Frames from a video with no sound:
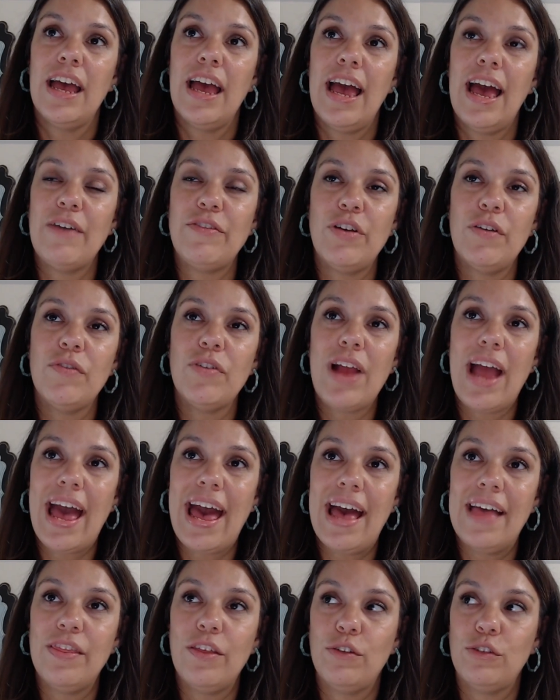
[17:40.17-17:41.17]
Have you ever
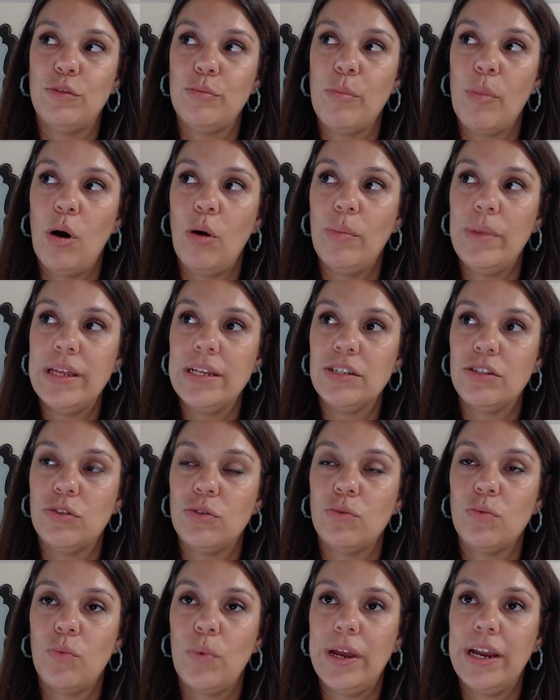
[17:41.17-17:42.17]
had those moments
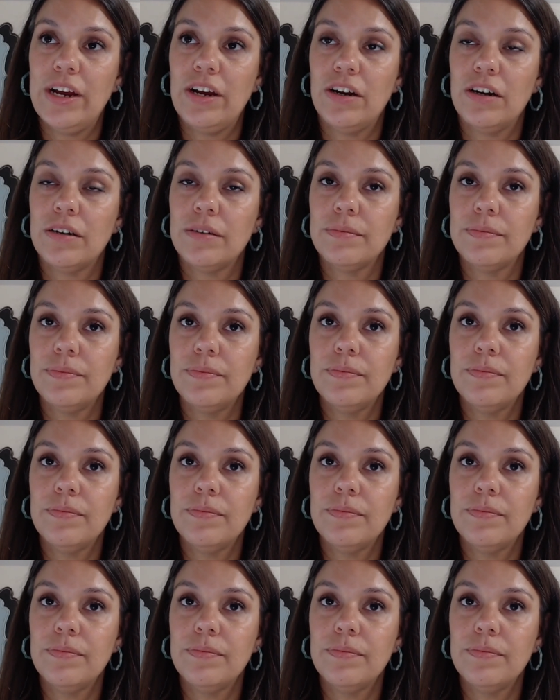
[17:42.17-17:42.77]
where